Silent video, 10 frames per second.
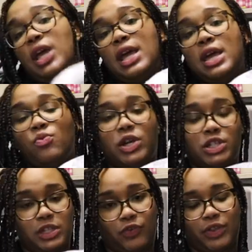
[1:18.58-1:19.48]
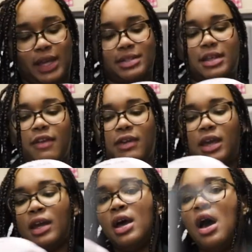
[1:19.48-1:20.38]
hen, which is for
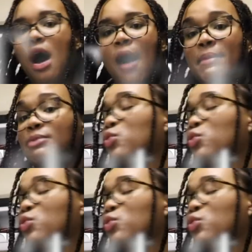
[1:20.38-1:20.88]
Thanksgiving. I'm